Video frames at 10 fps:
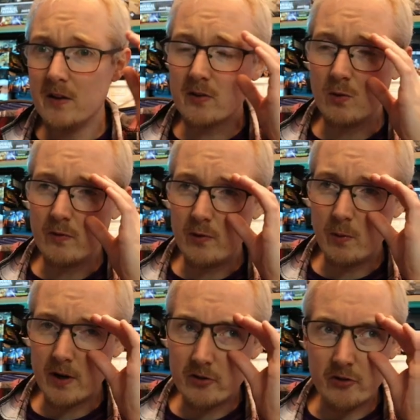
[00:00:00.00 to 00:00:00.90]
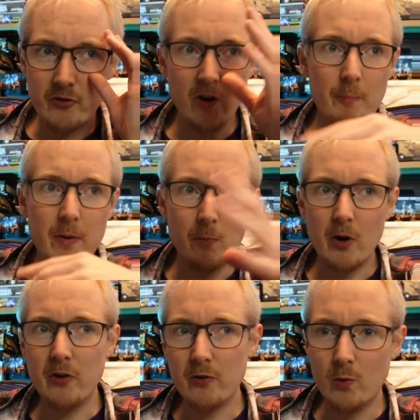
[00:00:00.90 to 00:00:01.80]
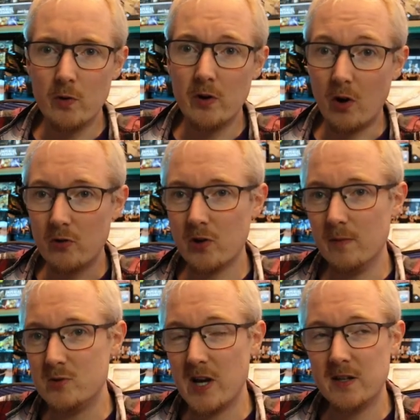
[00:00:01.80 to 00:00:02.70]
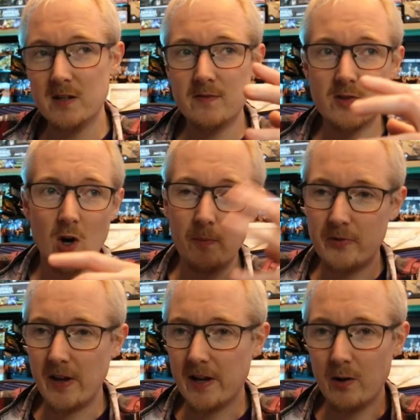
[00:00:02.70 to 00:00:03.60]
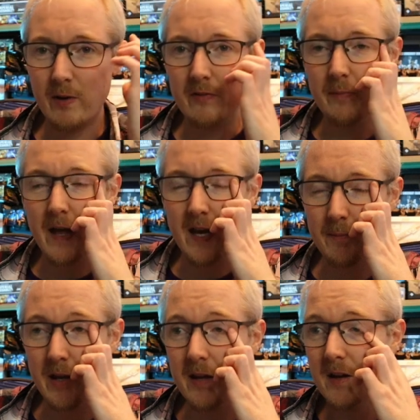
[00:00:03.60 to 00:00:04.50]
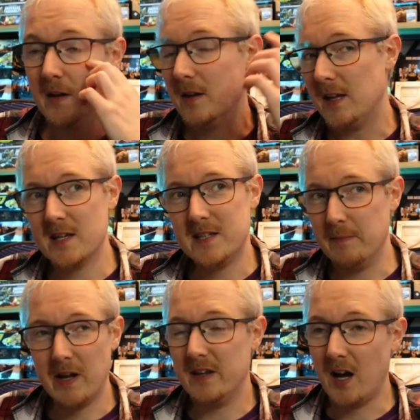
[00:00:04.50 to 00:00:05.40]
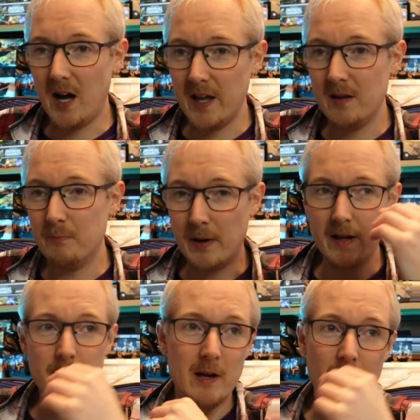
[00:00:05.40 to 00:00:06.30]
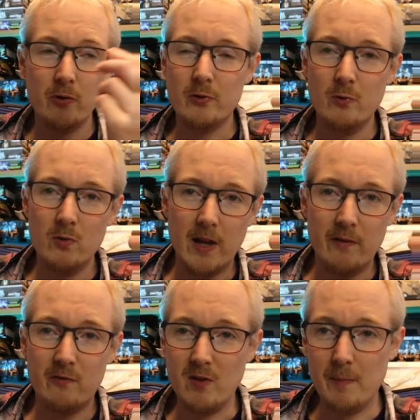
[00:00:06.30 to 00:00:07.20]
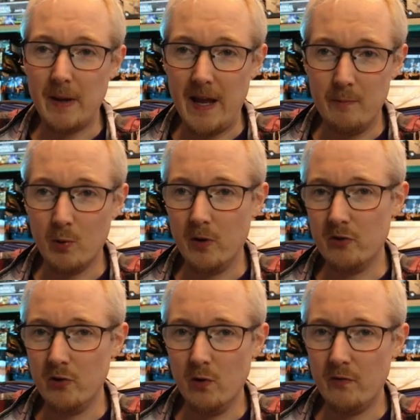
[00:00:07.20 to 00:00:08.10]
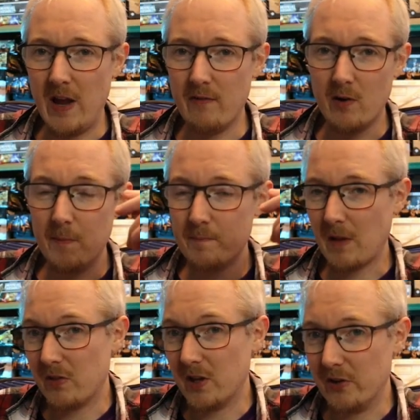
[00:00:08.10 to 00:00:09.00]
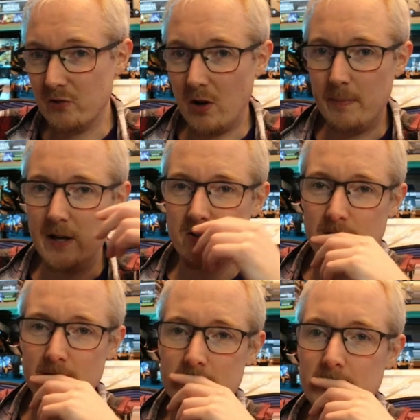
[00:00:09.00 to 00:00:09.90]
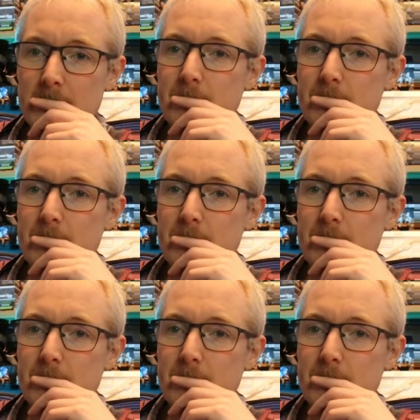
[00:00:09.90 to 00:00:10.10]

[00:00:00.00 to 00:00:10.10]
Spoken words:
So if you want to just jump him on his own onto an objective to obsec it away from the enemy, yes, he might die, but he might also like flip 8 points in your favour. I think it's not a bad choice.